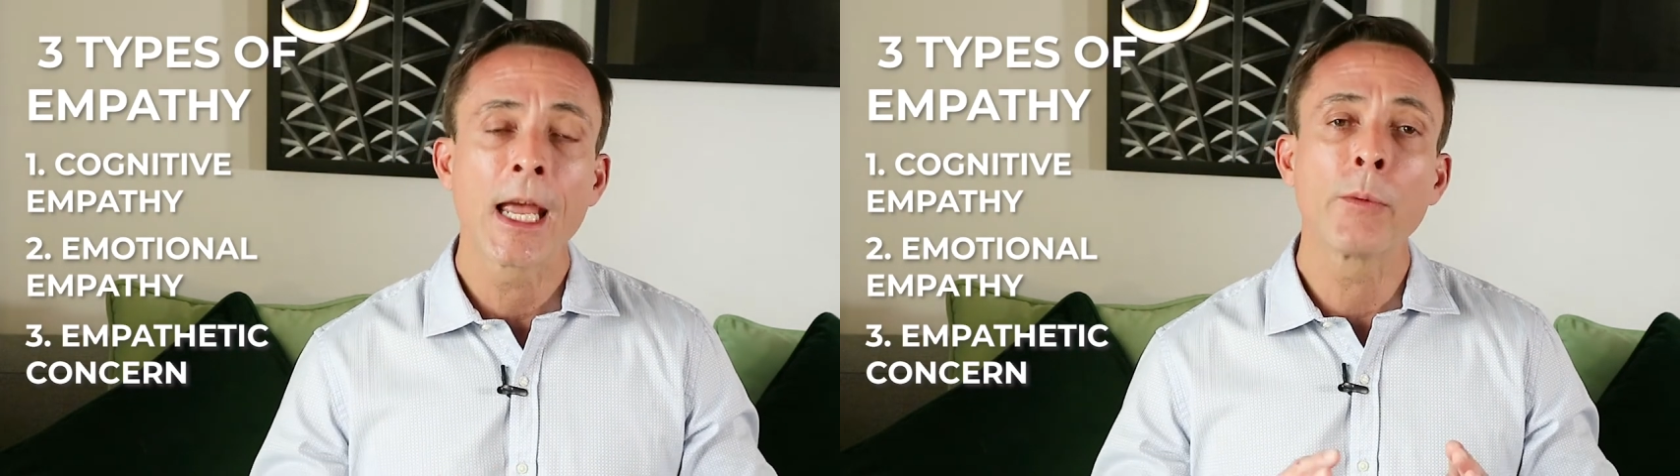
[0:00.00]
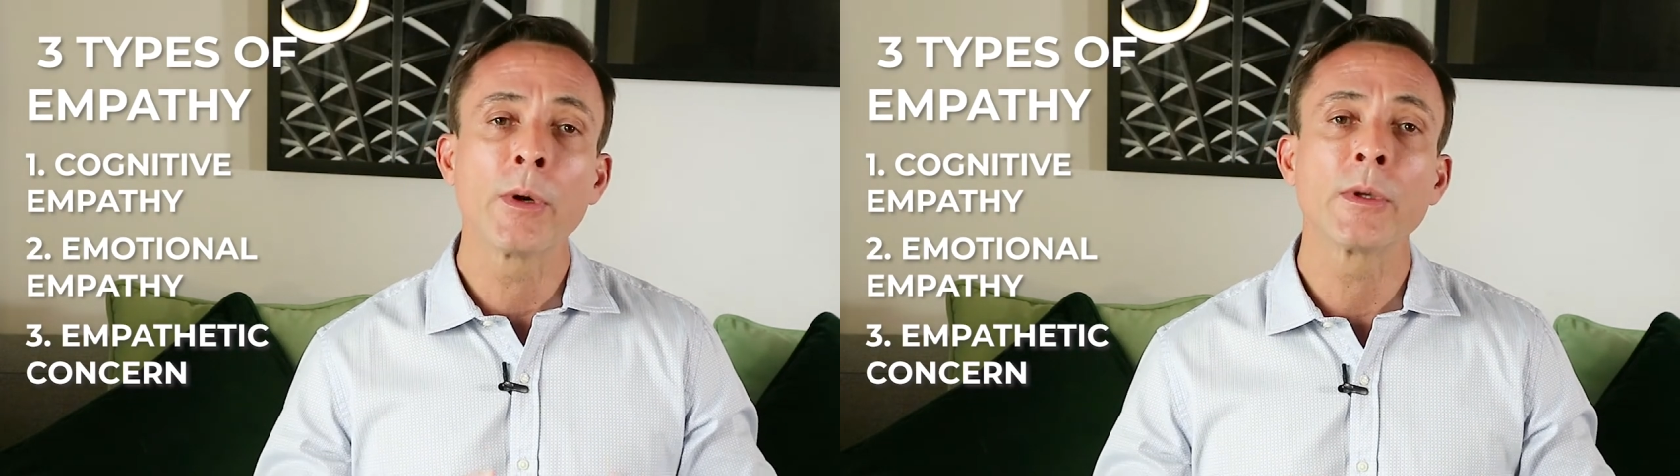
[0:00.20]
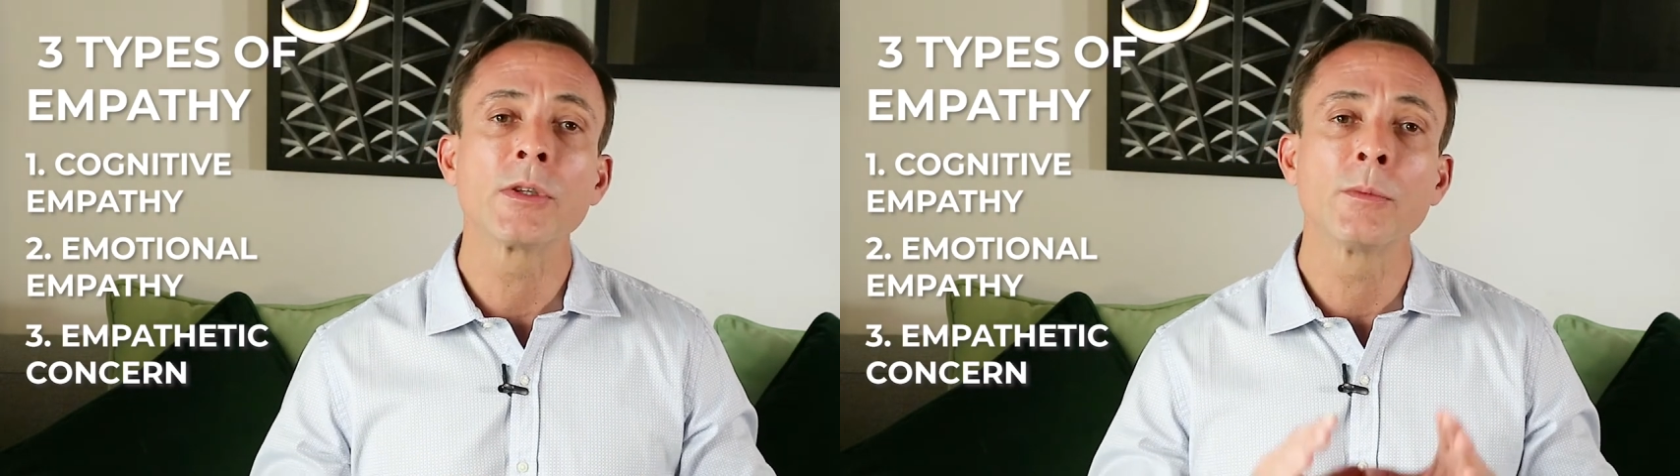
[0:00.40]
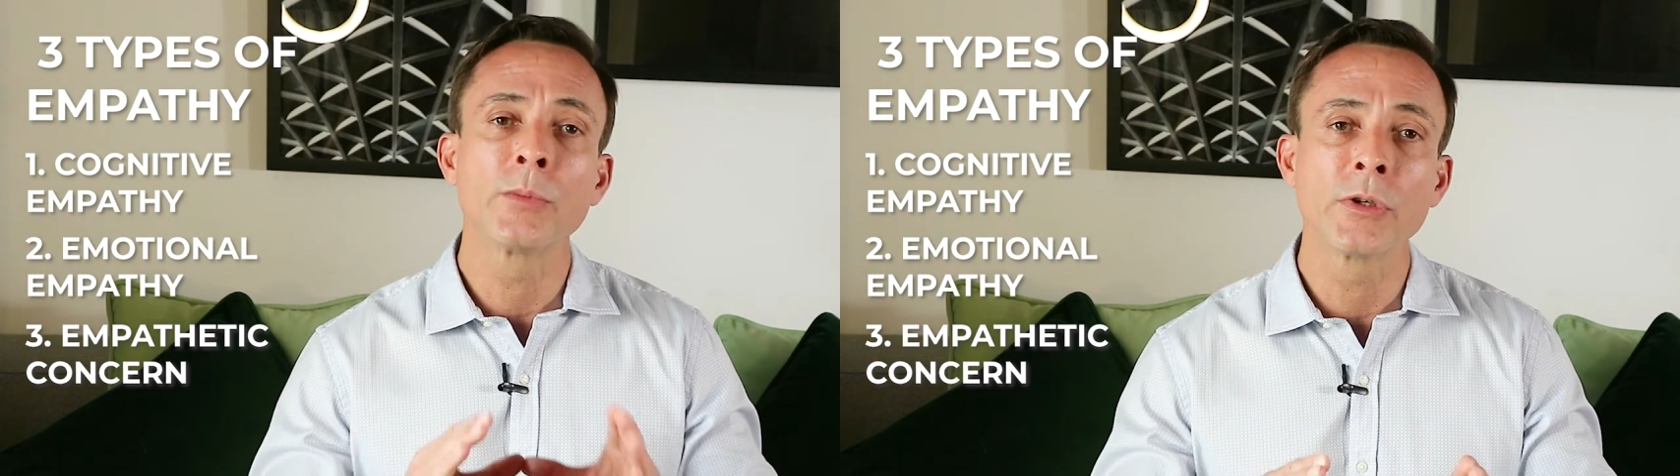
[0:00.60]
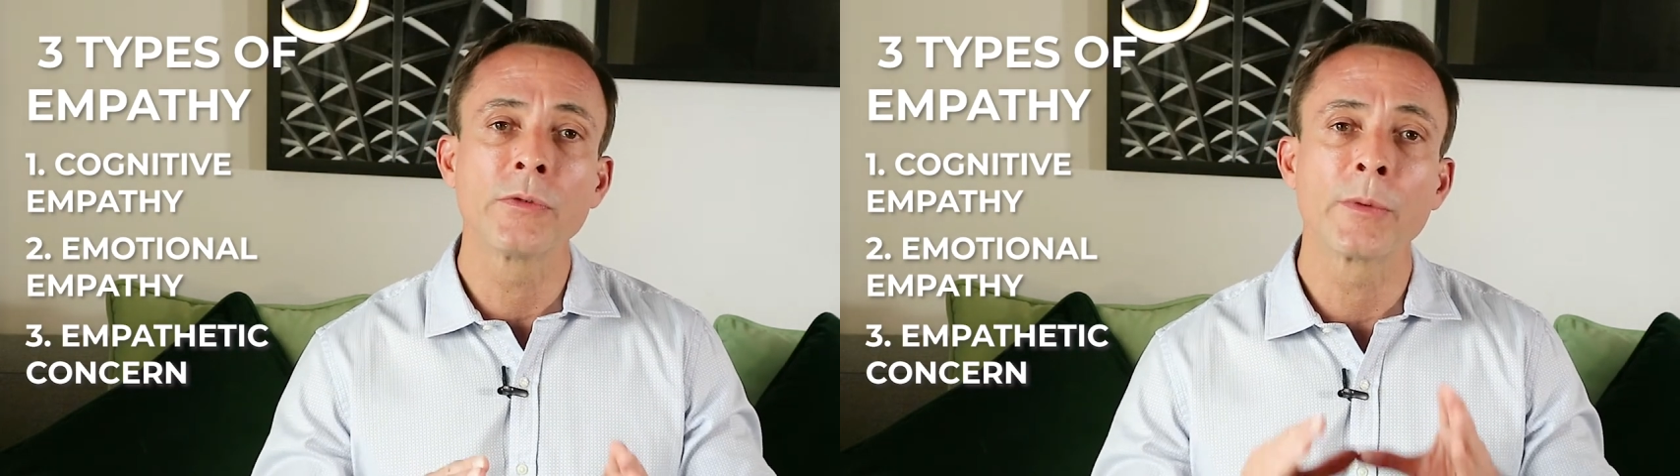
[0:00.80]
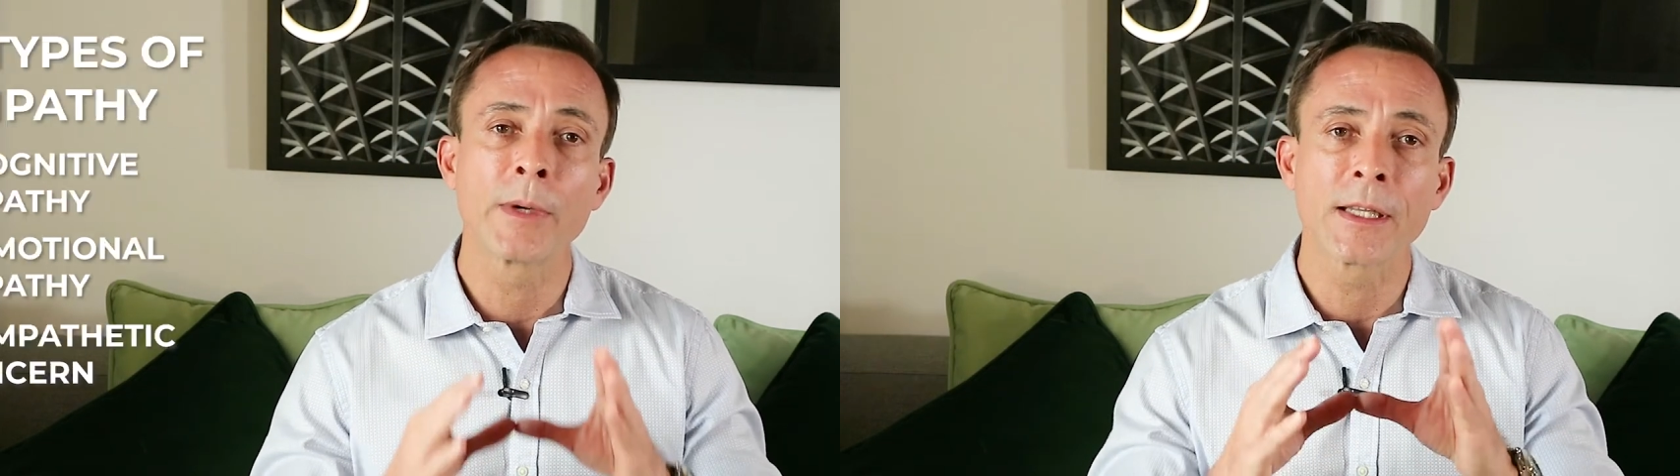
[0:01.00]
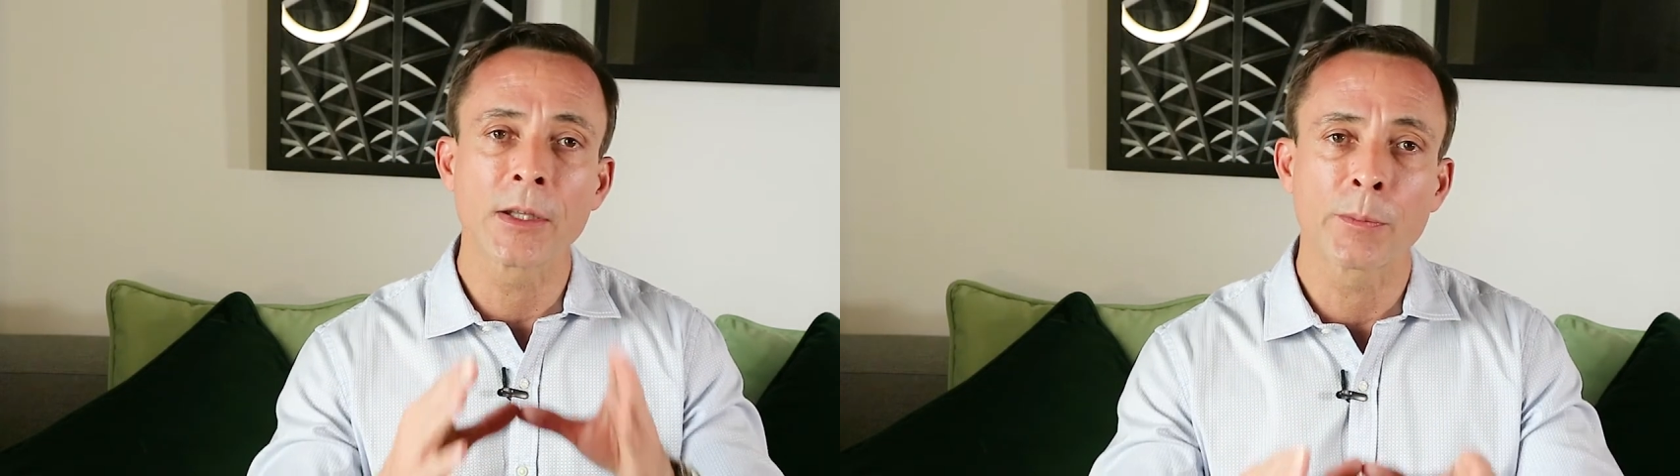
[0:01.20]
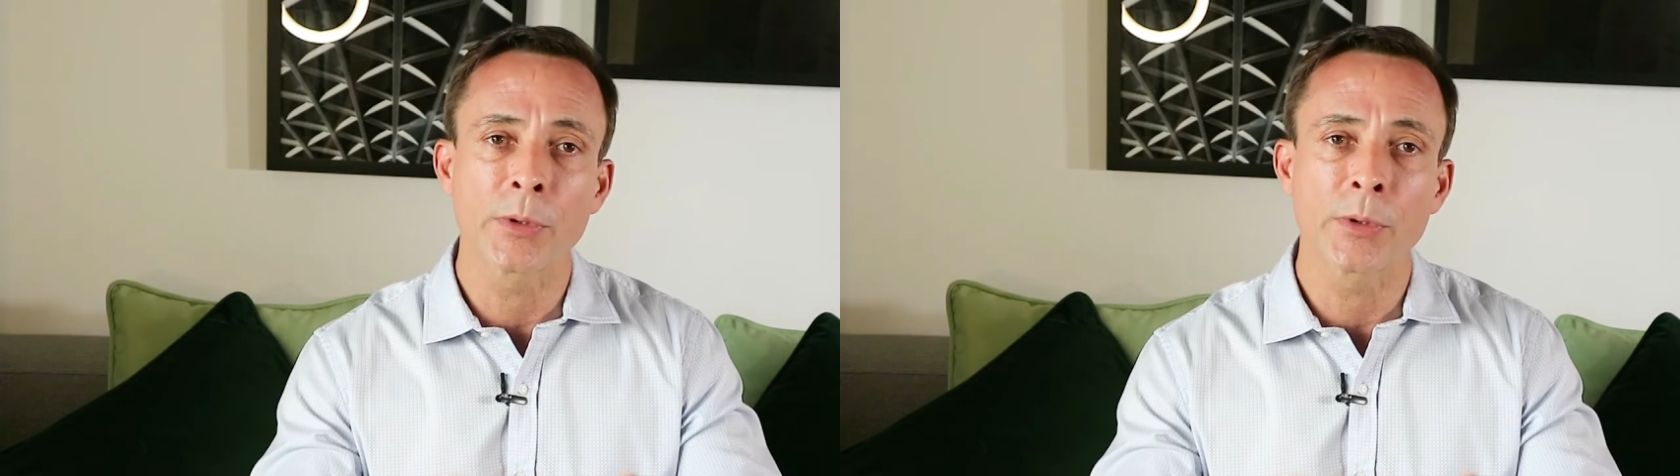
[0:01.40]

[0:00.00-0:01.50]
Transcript: and we want to improve or make the other